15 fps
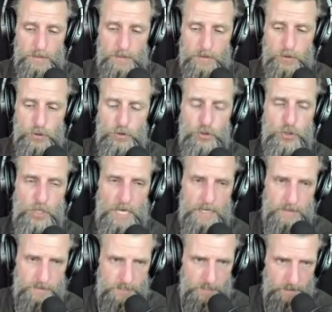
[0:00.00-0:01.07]

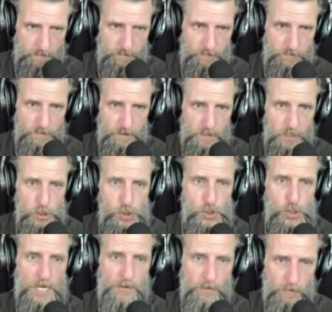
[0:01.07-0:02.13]
generative,
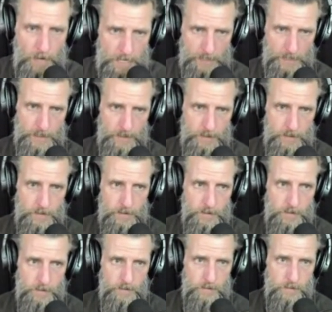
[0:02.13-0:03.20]
generating,
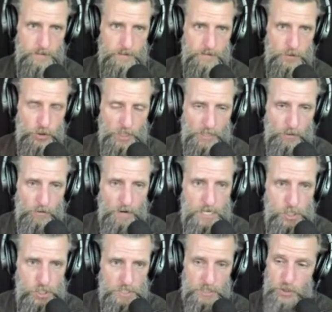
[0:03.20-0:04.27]

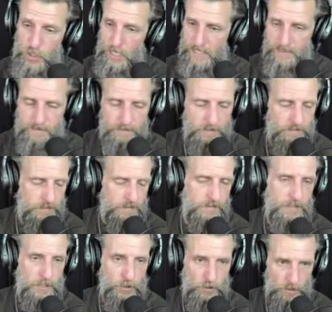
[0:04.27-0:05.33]
generation, genesis,
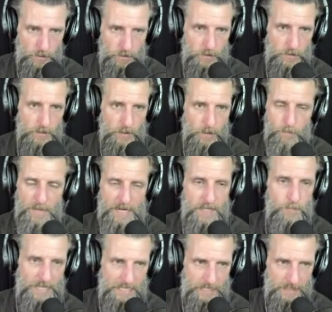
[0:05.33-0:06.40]
etc. Many
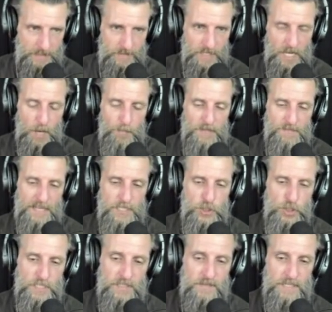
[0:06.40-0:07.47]
meanings, but that
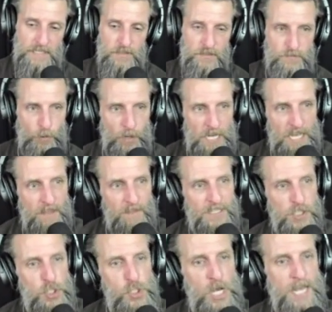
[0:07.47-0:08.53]
G stands for the
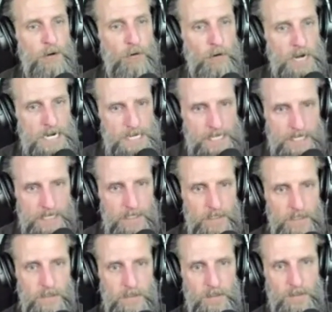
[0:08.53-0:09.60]
generating
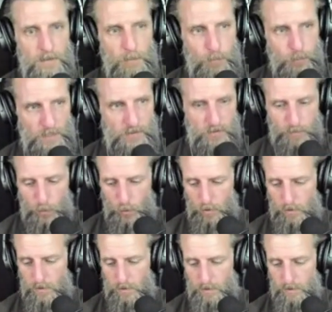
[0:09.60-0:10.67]
principle,
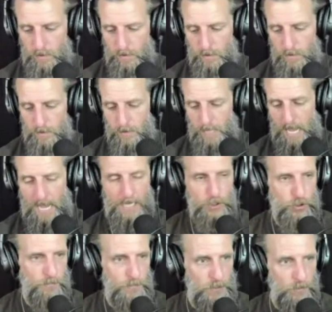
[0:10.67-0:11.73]

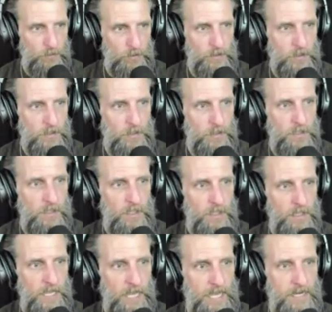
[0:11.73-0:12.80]
attribute.
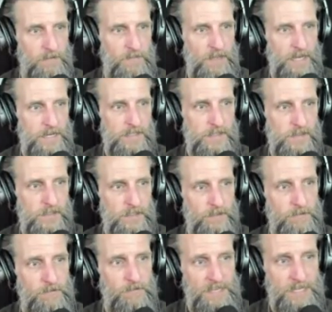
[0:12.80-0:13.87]
And if that is
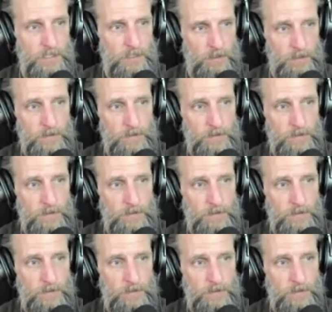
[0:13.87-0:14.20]
fear,